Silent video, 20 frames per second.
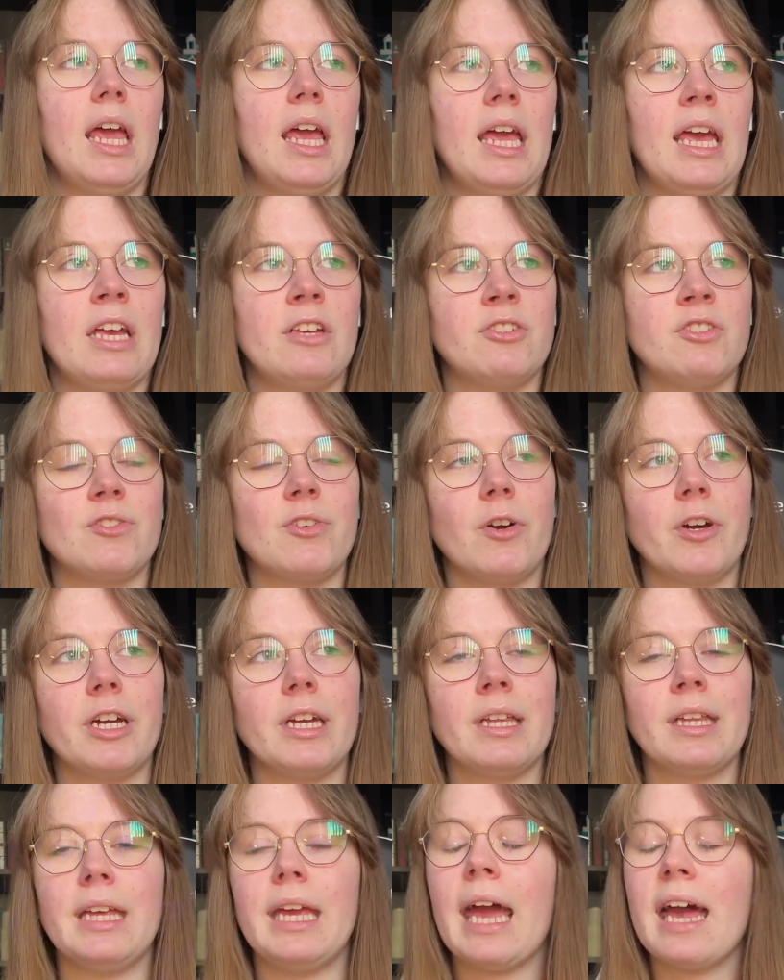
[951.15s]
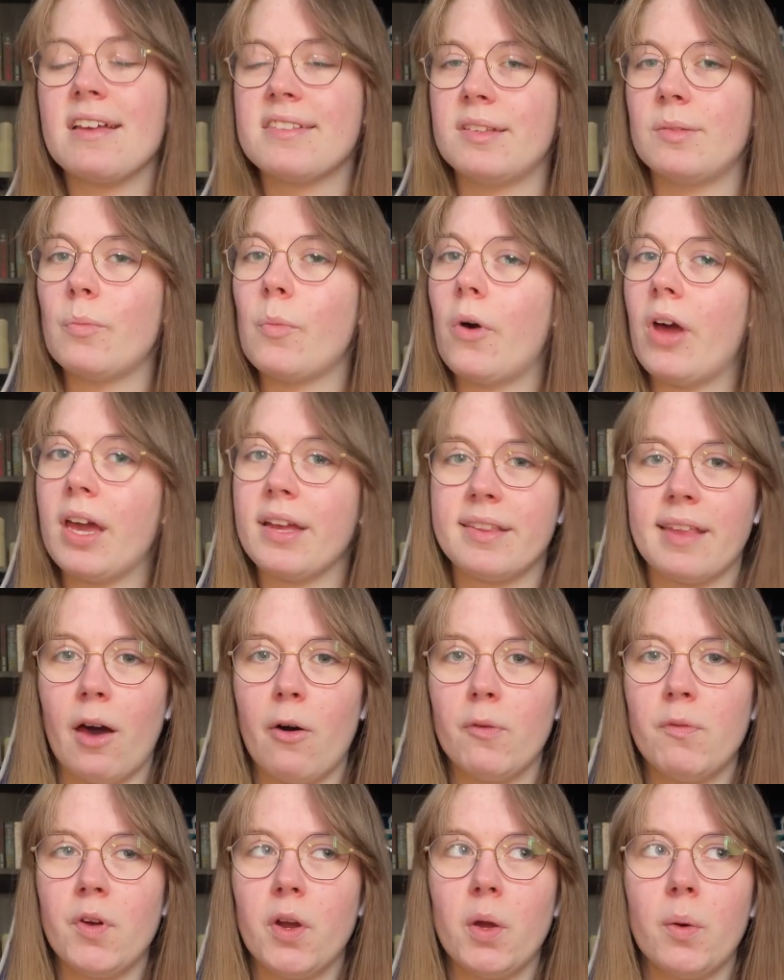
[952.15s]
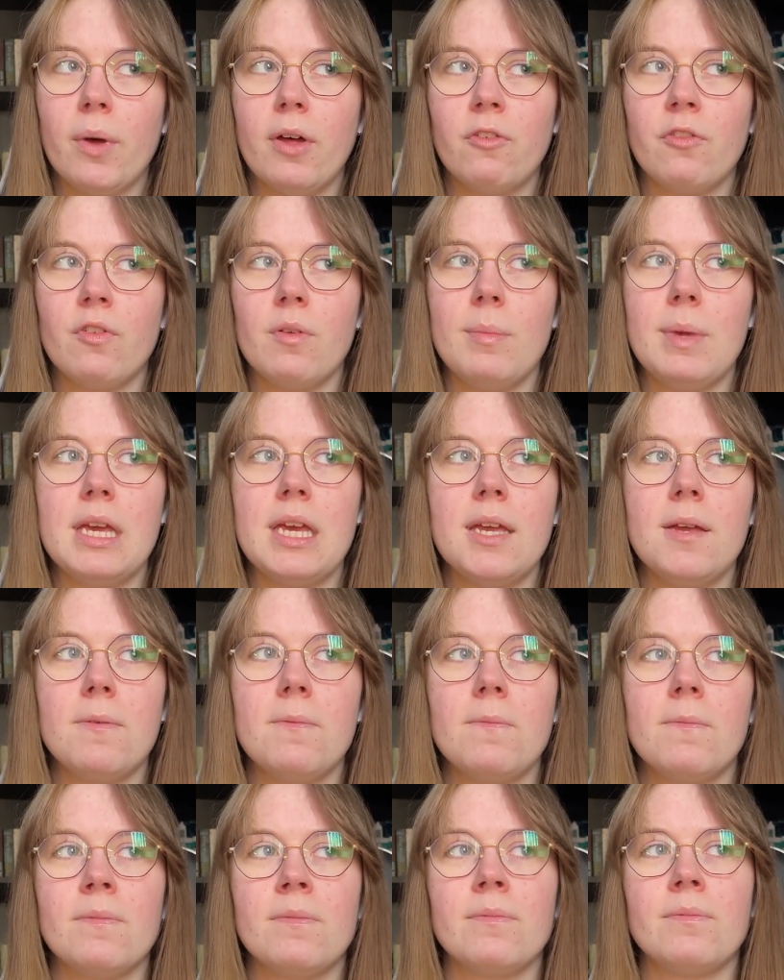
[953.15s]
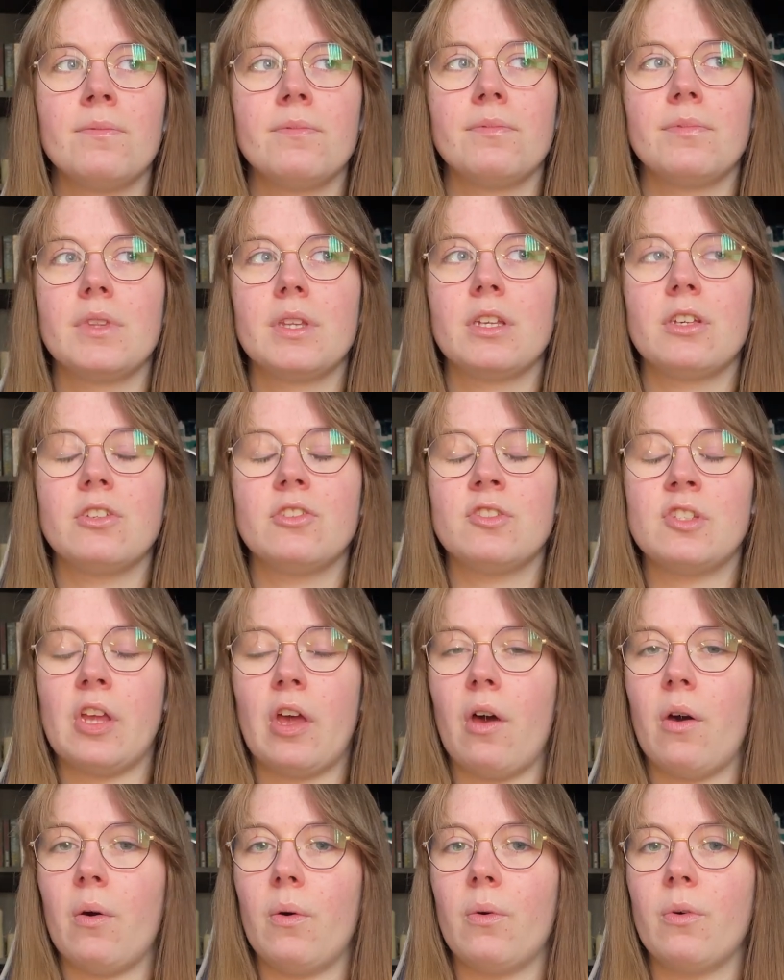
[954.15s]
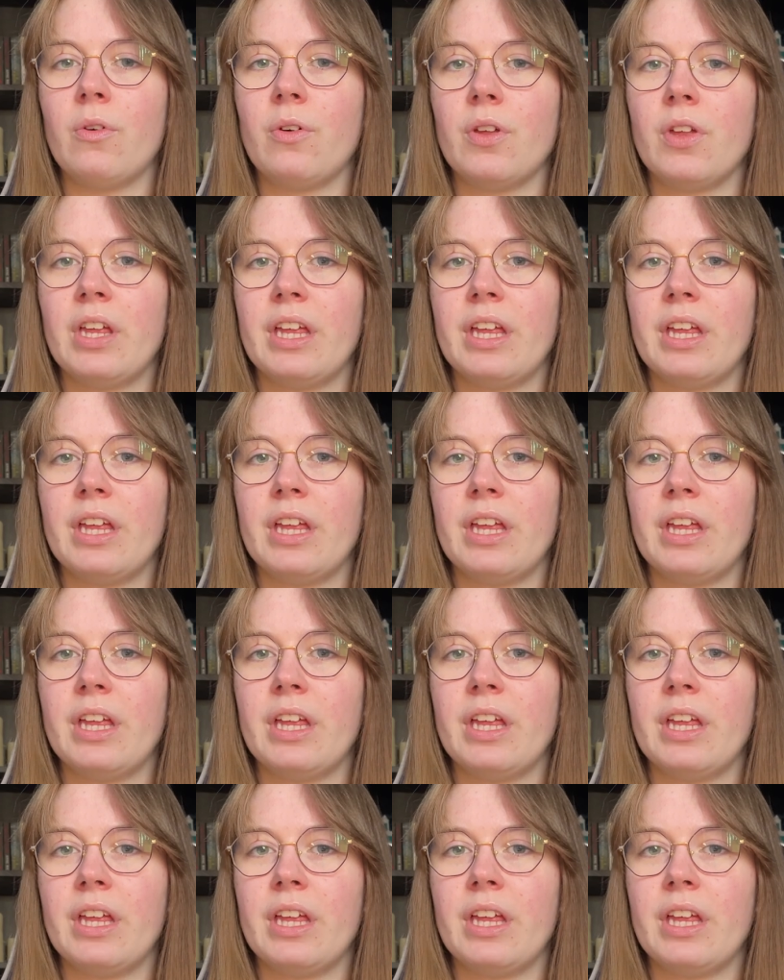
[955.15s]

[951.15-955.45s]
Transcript: historically hasn't worked out very well for me. So